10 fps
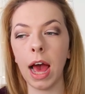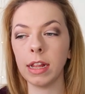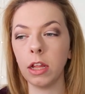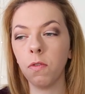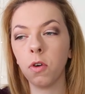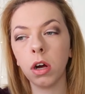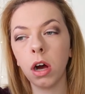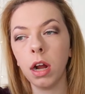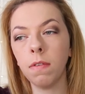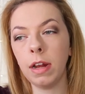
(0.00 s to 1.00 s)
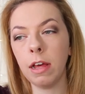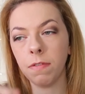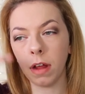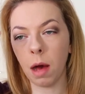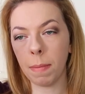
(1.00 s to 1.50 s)
And then you've got to kind of
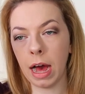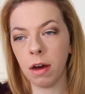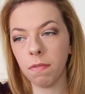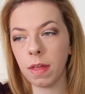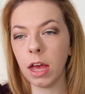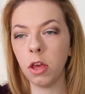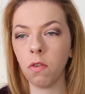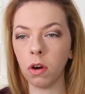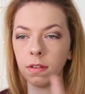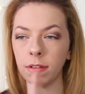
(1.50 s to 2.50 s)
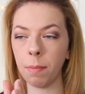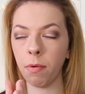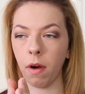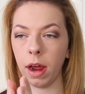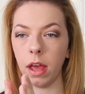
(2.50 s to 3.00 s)
lift up out of that and you've got to
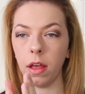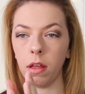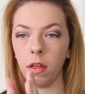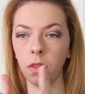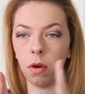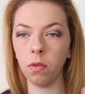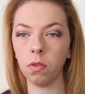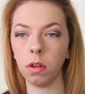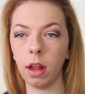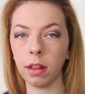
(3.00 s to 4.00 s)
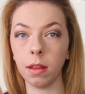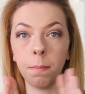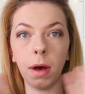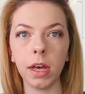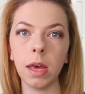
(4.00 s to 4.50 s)
separate those, like the
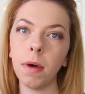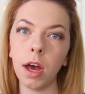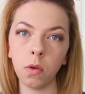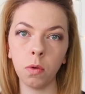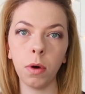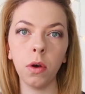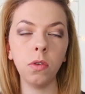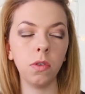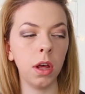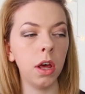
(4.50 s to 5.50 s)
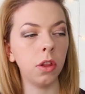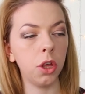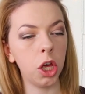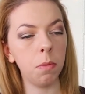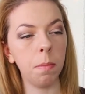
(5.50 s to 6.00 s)
monkey mind almost, the
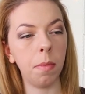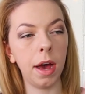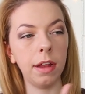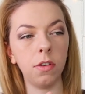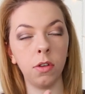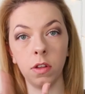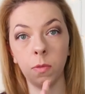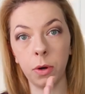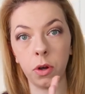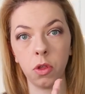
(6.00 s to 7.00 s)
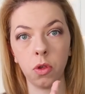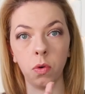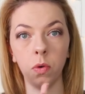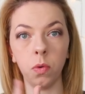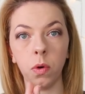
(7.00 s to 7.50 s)
human mind to the
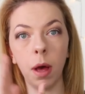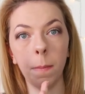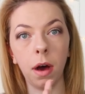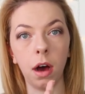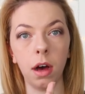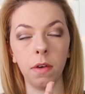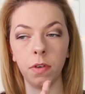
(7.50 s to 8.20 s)
spiritual part